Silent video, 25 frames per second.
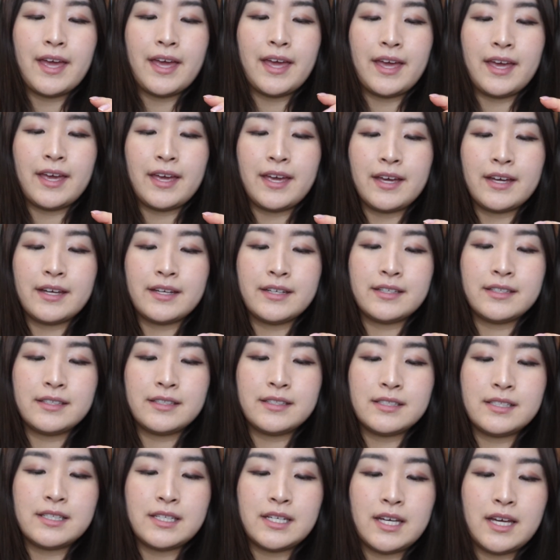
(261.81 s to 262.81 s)

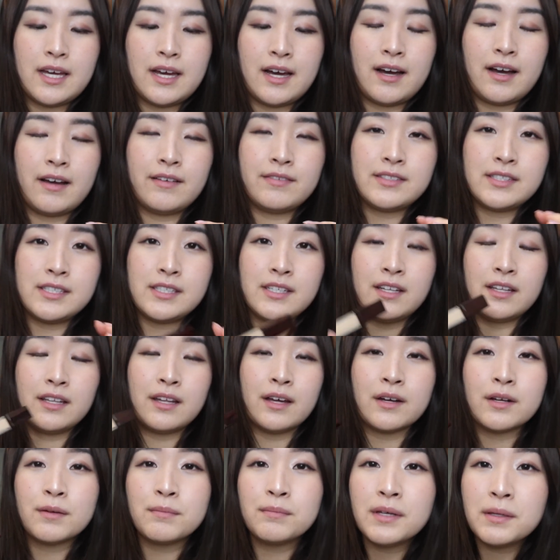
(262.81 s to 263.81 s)
and I've seen a
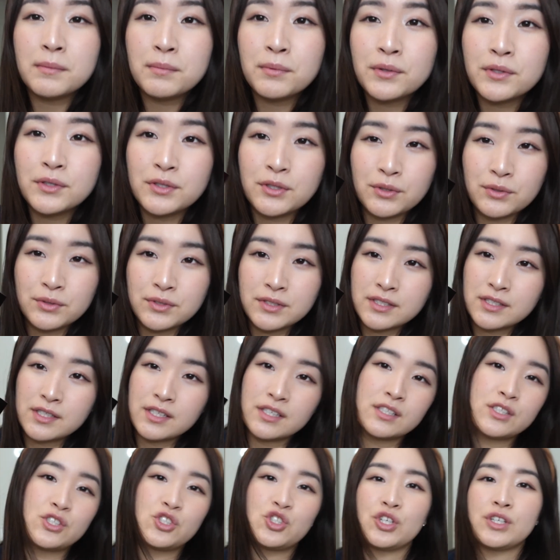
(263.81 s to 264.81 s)
lot of people use
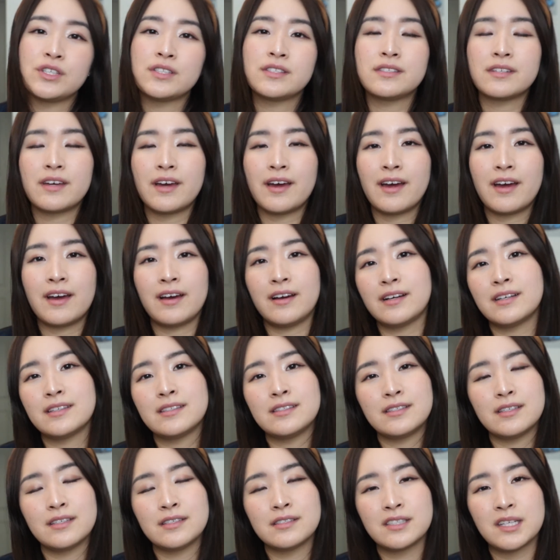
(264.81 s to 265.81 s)
this just
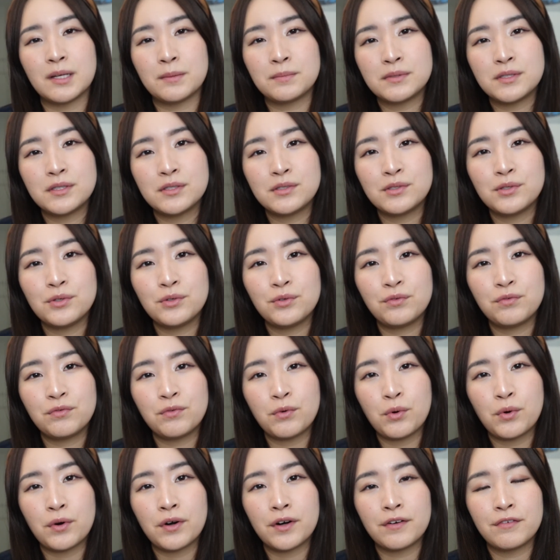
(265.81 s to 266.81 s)
as a substitute
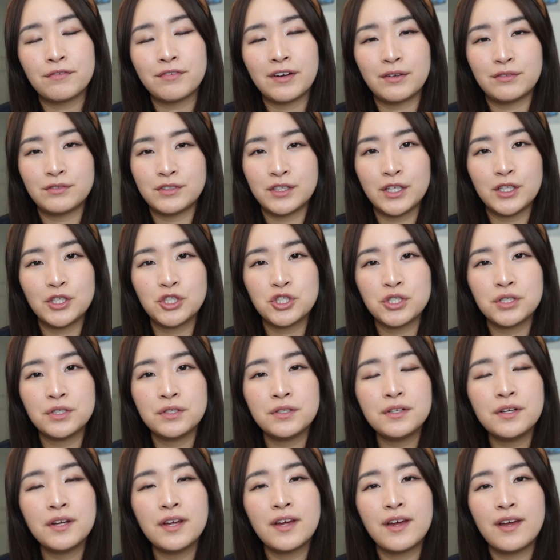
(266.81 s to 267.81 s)
for
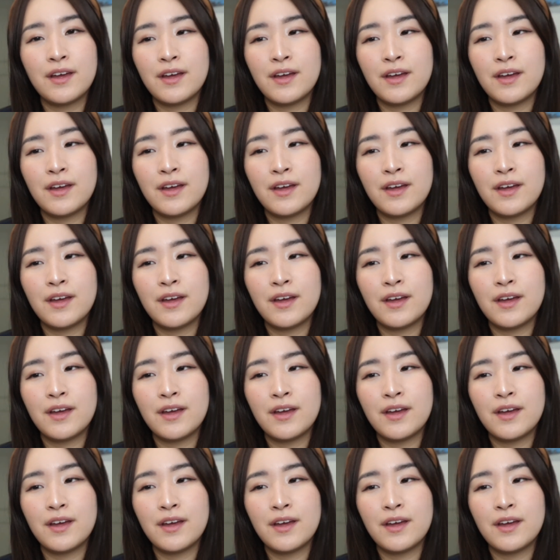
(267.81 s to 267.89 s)
foundation,